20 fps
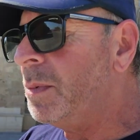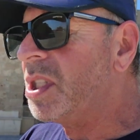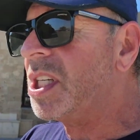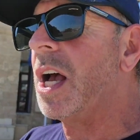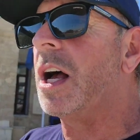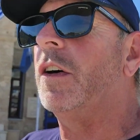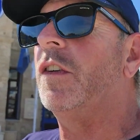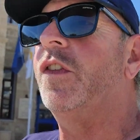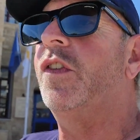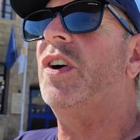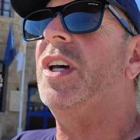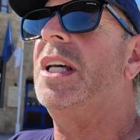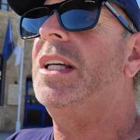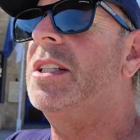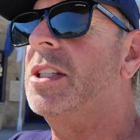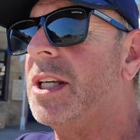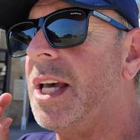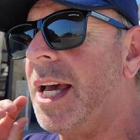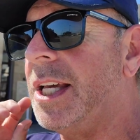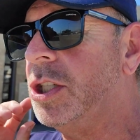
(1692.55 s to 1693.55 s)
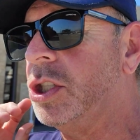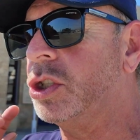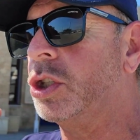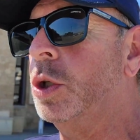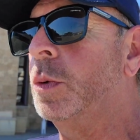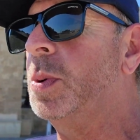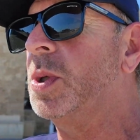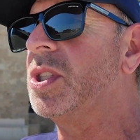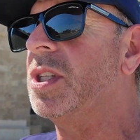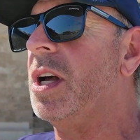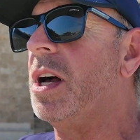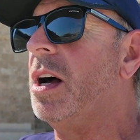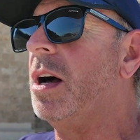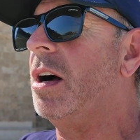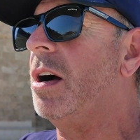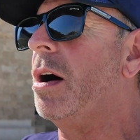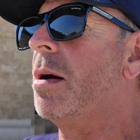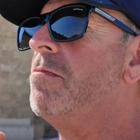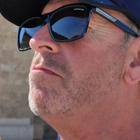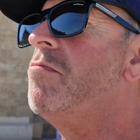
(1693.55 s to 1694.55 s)
himself is a
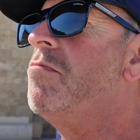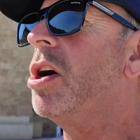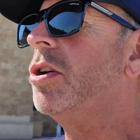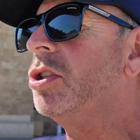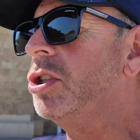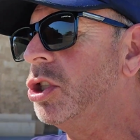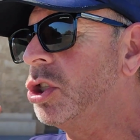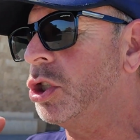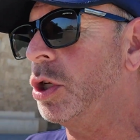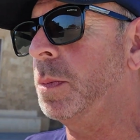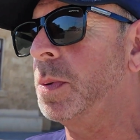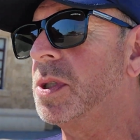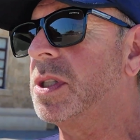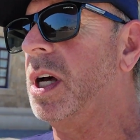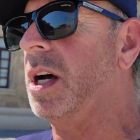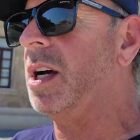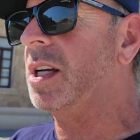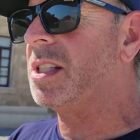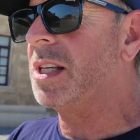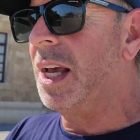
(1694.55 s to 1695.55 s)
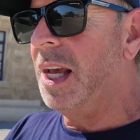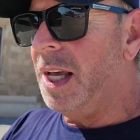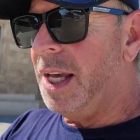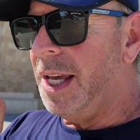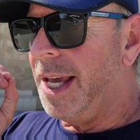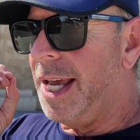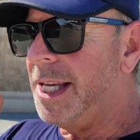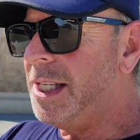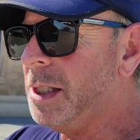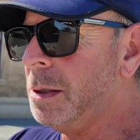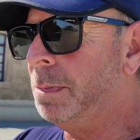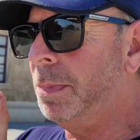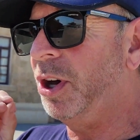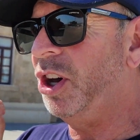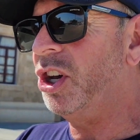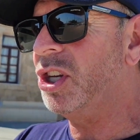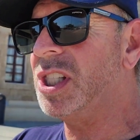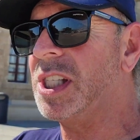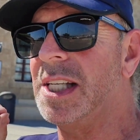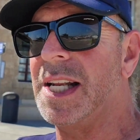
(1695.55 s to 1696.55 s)
superstar among superstars. His
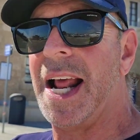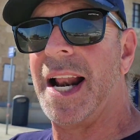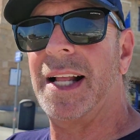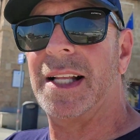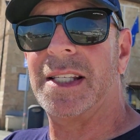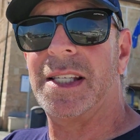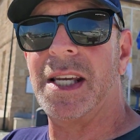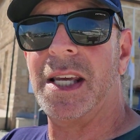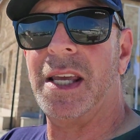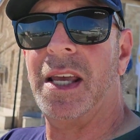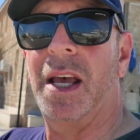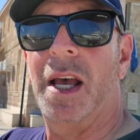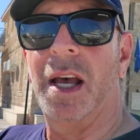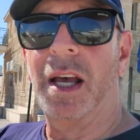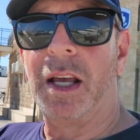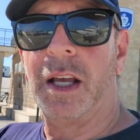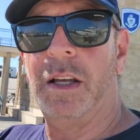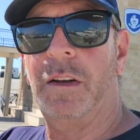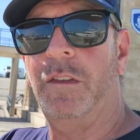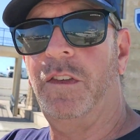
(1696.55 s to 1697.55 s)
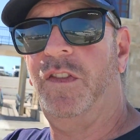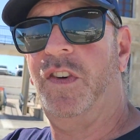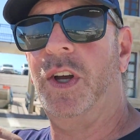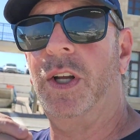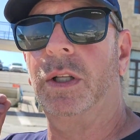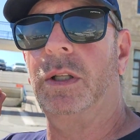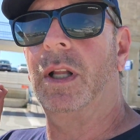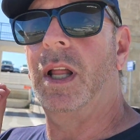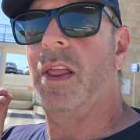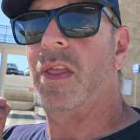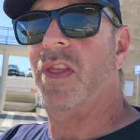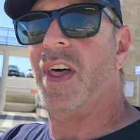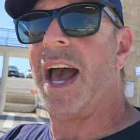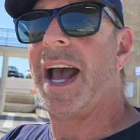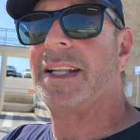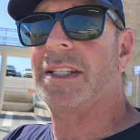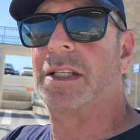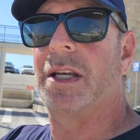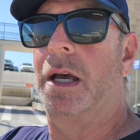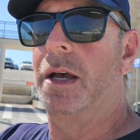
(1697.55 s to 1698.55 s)
personality can fill
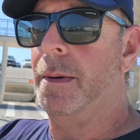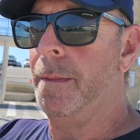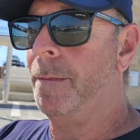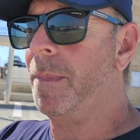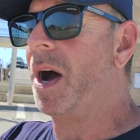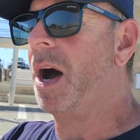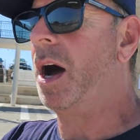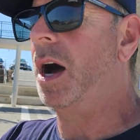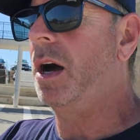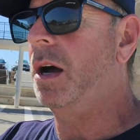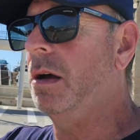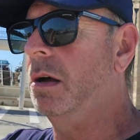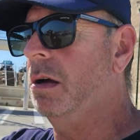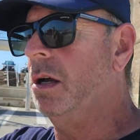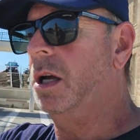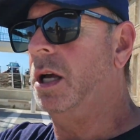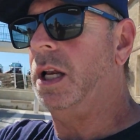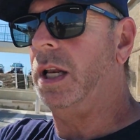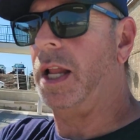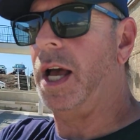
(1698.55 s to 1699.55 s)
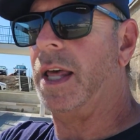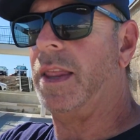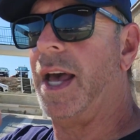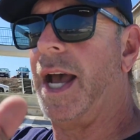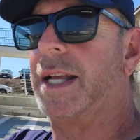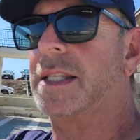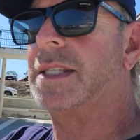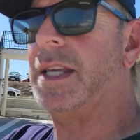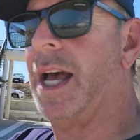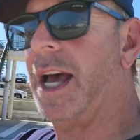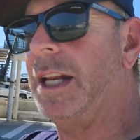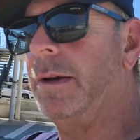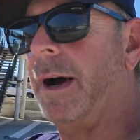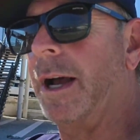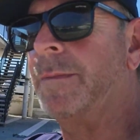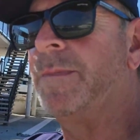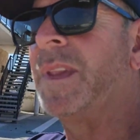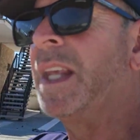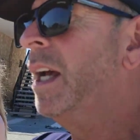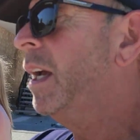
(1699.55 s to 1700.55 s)
that bar like that.
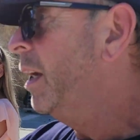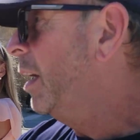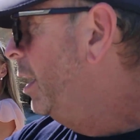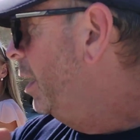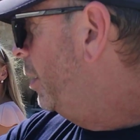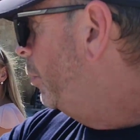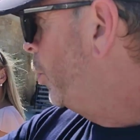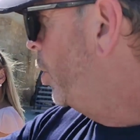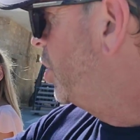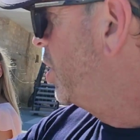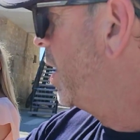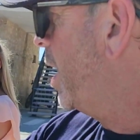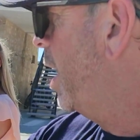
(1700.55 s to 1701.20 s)
Anyway. We're into